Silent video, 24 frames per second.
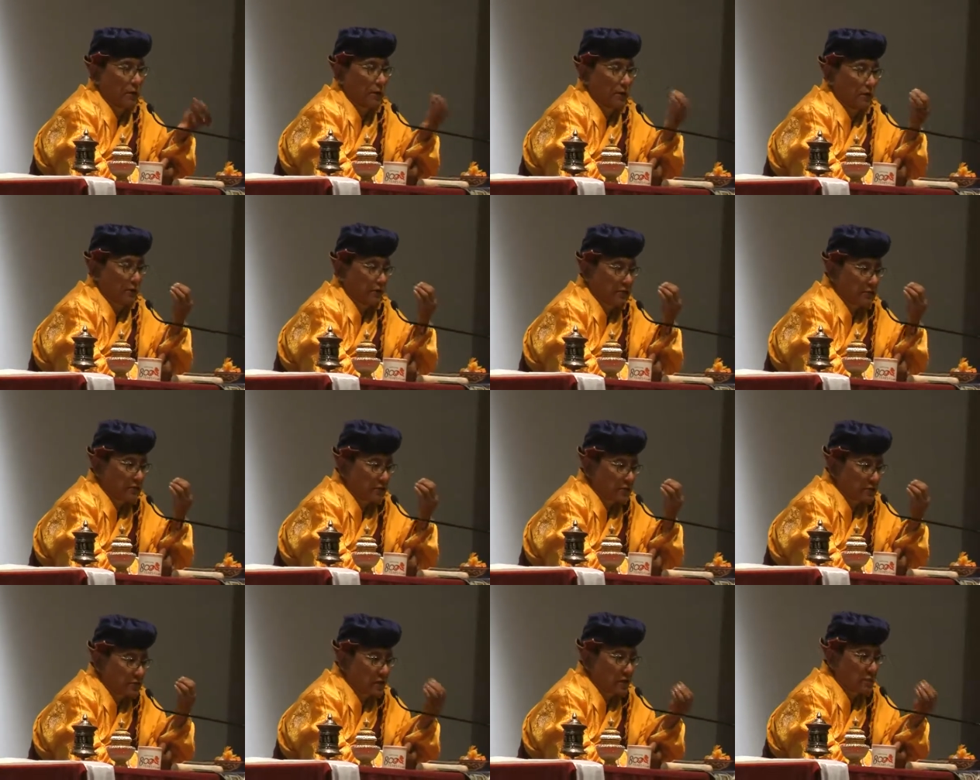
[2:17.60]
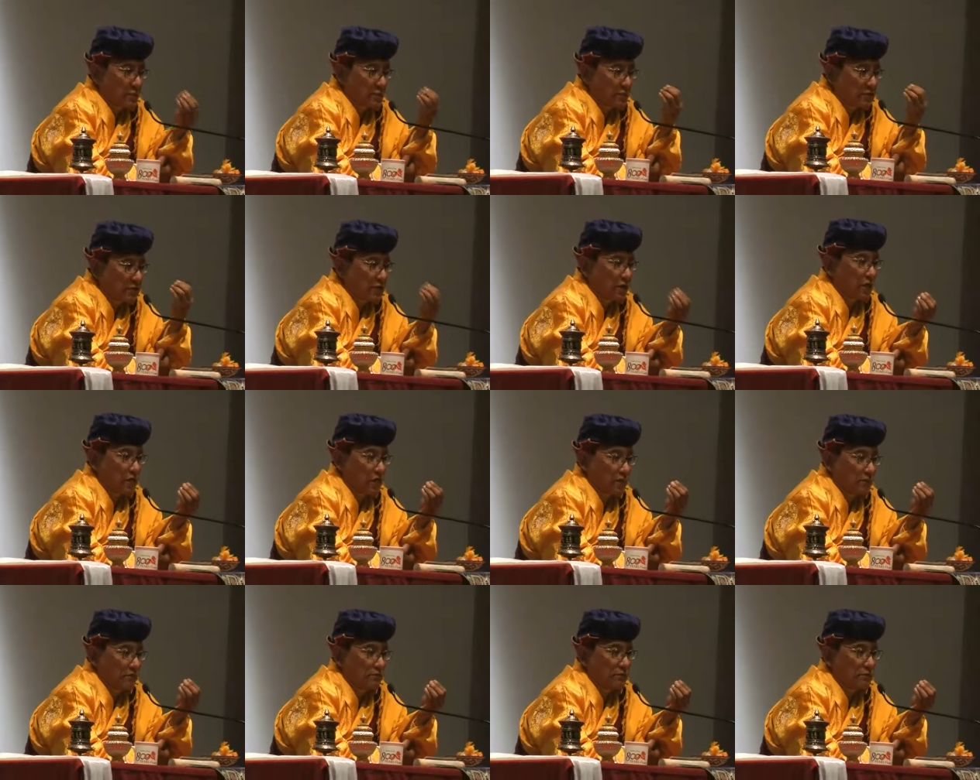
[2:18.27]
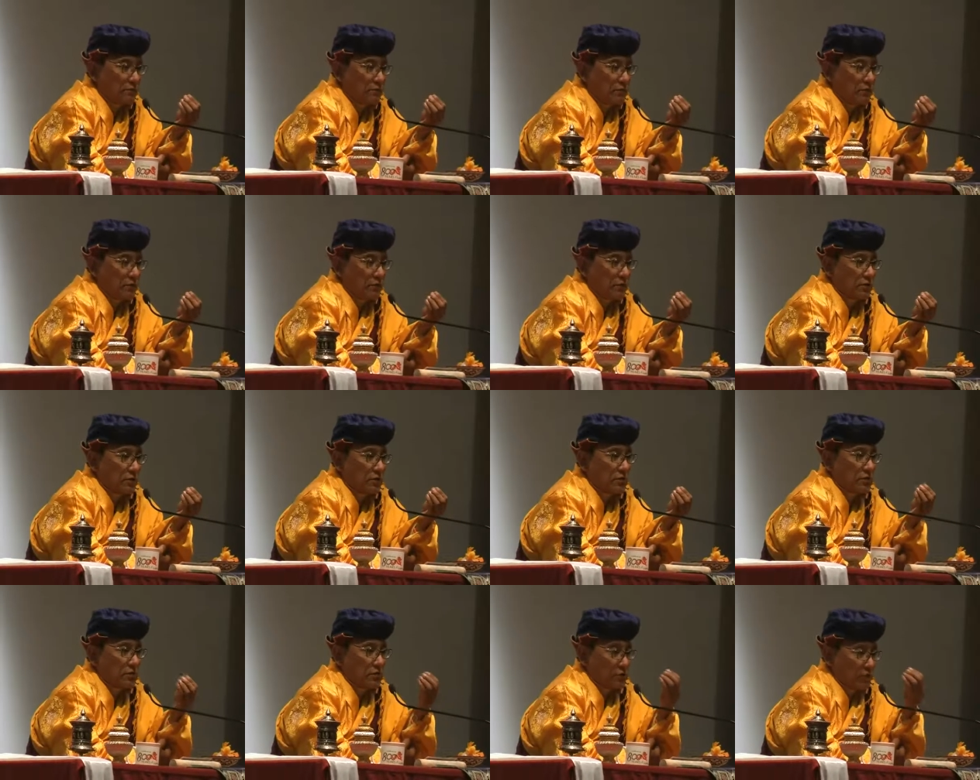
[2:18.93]
But at the same time,
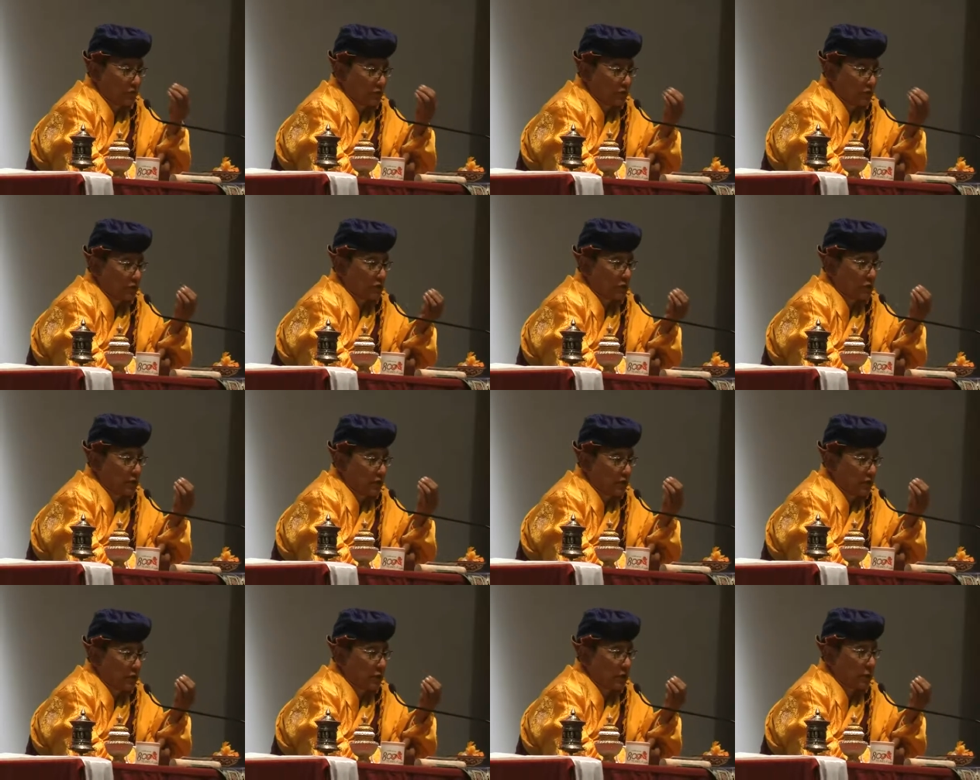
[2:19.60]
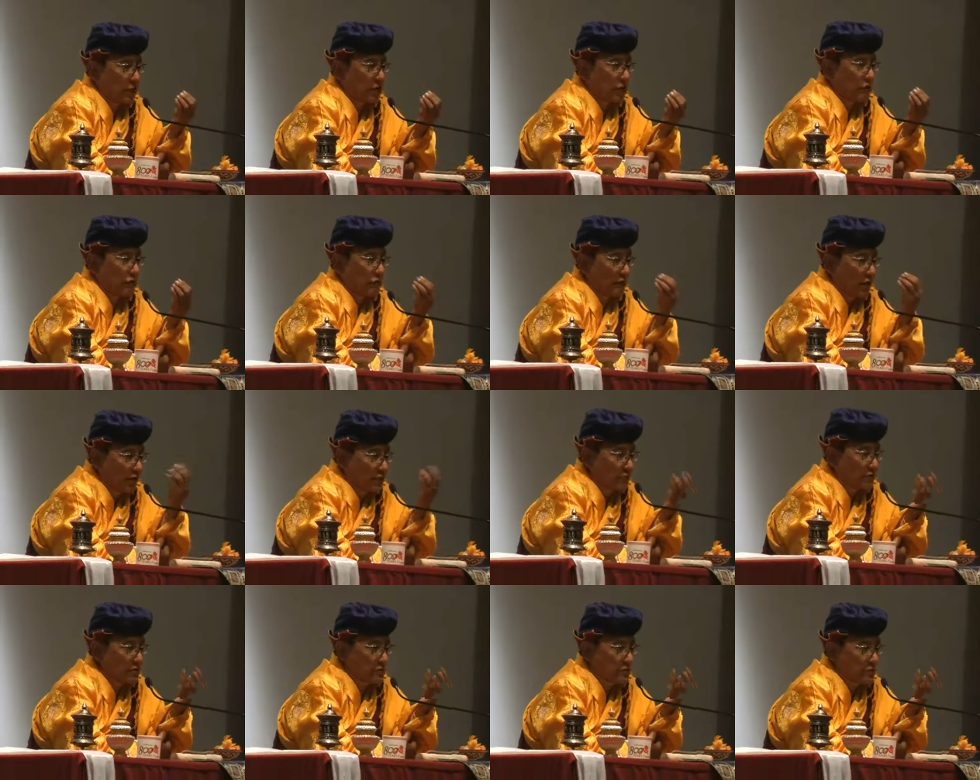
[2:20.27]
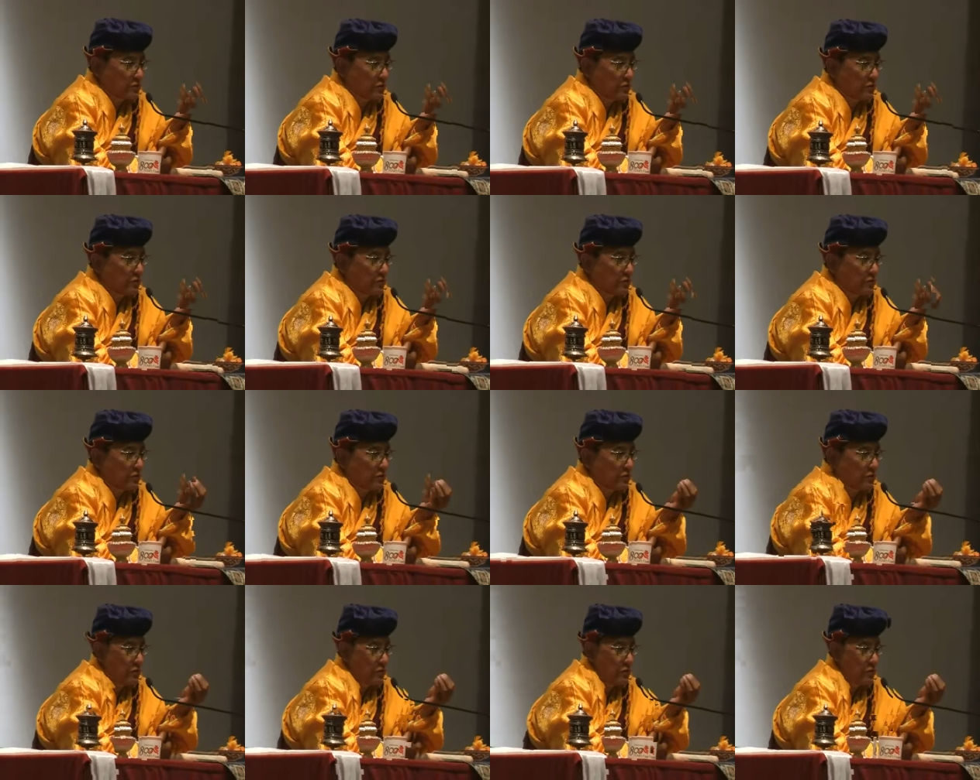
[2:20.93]
you have to take care of others
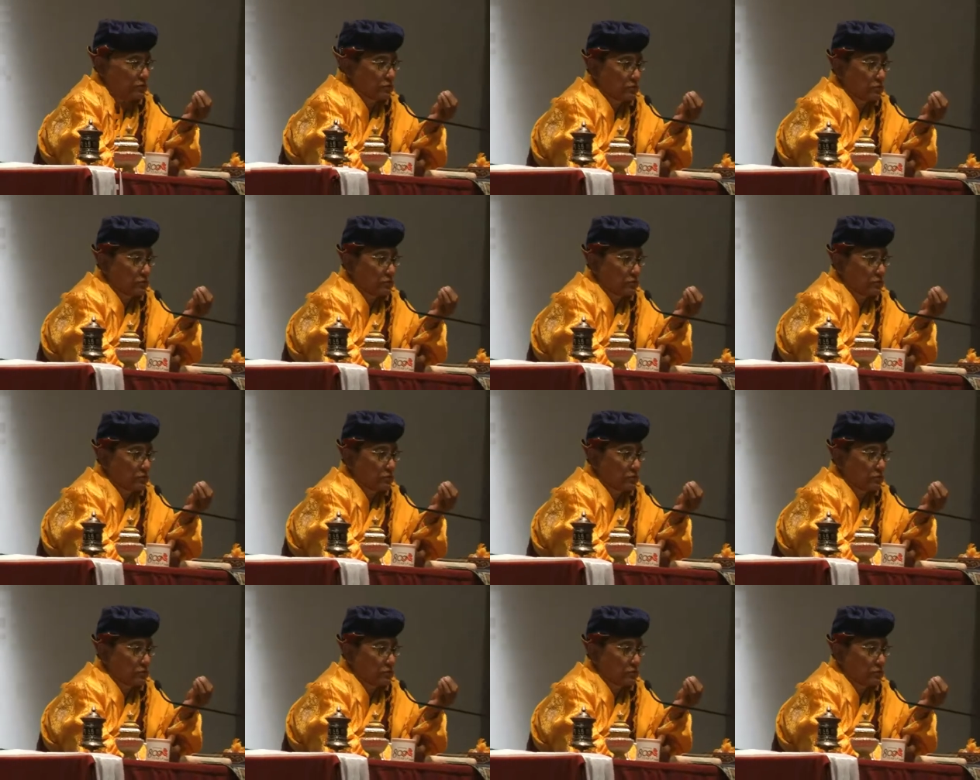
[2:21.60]
also